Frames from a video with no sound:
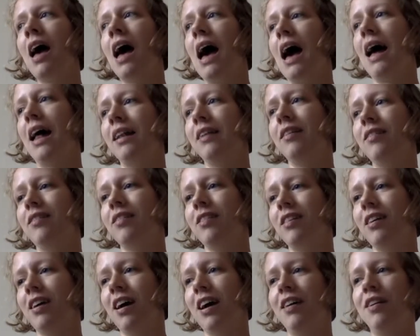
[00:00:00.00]
and
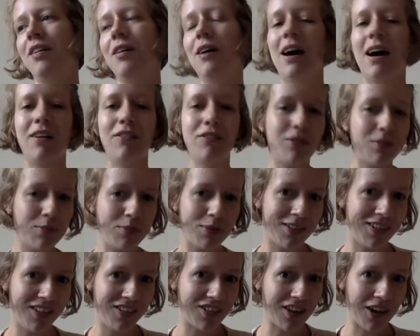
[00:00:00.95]
I don't have
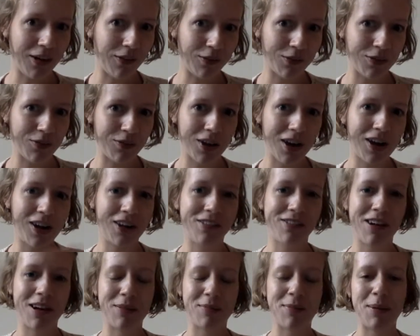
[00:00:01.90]
pretty shelves of yarn
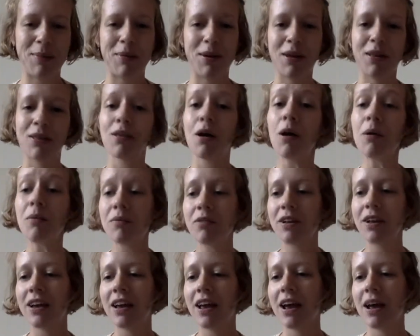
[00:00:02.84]
around me, because
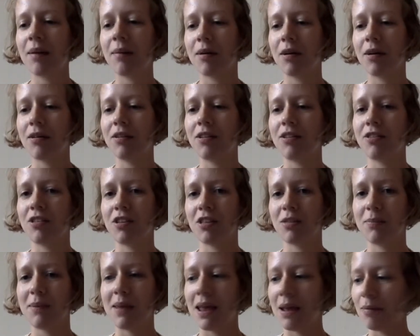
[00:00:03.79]
hopefully I'm going to
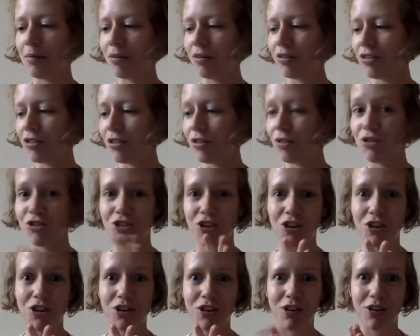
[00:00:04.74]
just be able to show
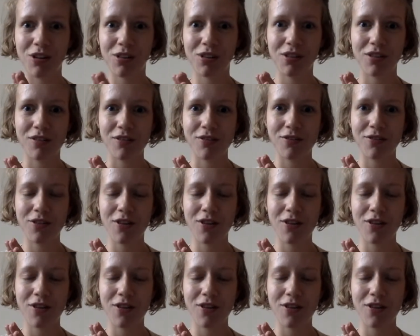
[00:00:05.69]
you lots of